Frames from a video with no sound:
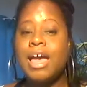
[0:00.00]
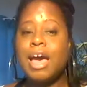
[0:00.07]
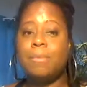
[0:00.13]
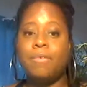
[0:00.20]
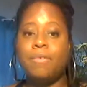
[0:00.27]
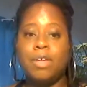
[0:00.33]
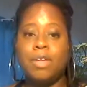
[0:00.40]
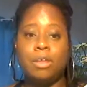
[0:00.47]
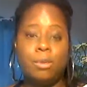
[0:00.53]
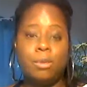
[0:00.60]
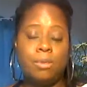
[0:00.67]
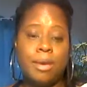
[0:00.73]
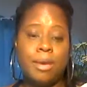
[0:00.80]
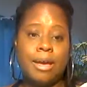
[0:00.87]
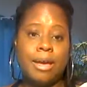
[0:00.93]
I'm available
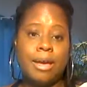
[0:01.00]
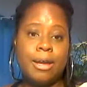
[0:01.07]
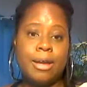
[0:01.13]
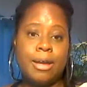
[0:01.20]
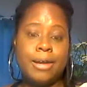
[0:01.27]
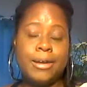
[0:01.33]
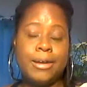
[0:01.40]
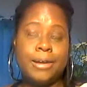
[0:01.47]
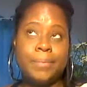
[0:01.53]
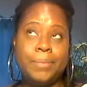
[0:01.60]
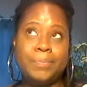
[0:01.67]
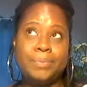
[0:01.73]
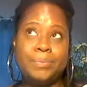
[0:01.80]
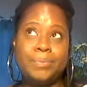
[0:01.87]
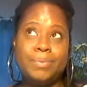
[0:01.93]
by
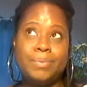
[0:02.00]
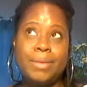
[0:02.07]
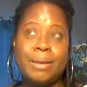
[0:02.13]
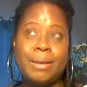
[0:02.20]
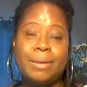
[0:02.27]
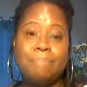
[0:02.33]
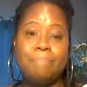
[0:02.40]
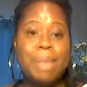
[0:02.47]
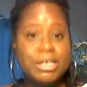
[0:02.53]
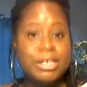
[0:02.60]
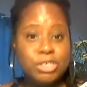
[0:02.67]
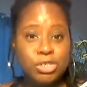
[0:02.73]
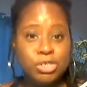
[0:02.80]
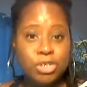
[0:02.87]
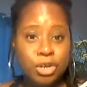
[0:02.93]

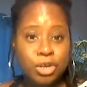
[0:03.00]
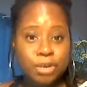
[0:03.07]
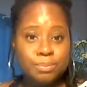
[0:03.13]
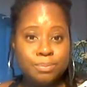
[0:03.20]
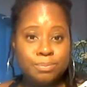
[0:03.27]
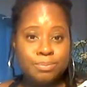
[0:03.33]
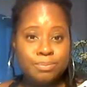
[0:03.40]
Messenger,